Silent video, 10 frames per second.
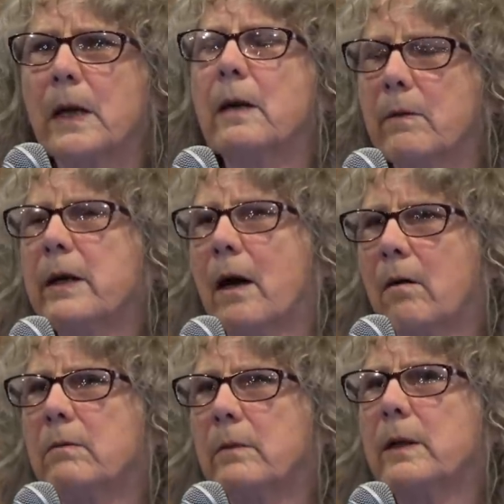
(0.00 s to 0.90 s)
In a,
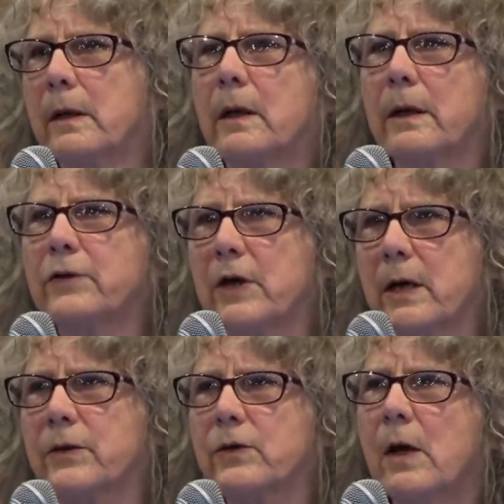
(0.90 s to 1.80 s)
yeah, it, like
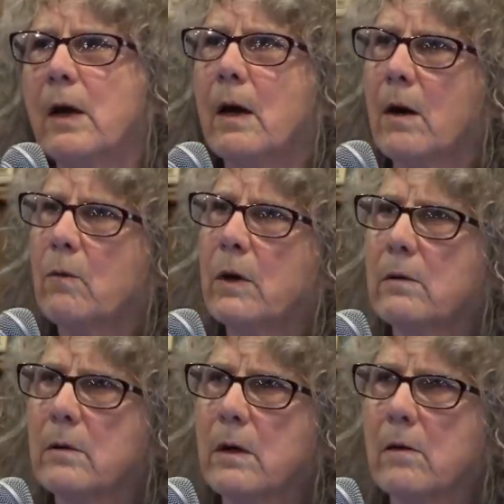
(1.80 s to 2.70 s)
jazz,
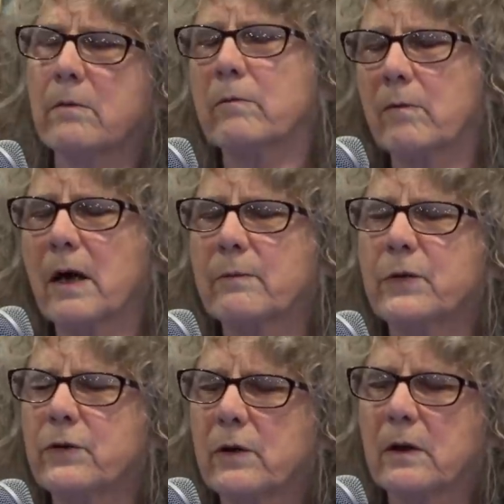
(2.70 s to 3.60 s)
well, or rock
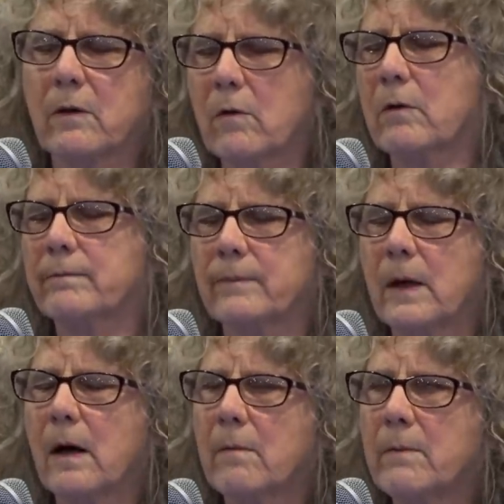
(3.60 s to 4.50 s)
music, or
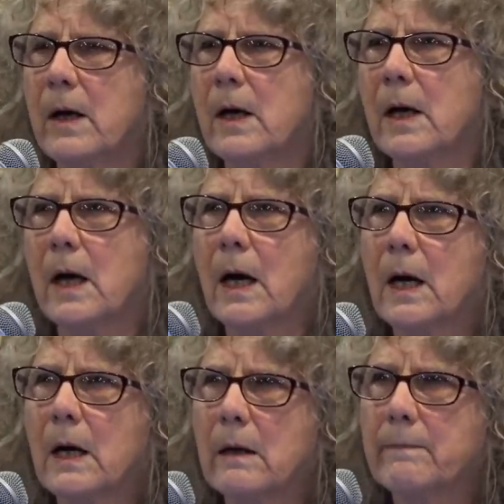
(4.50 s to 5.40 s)
um,
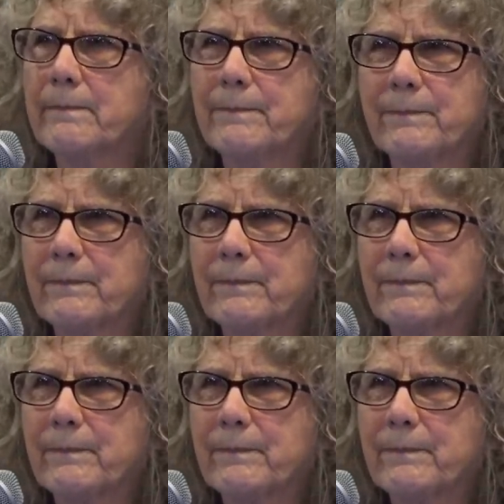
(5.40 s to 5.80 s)
um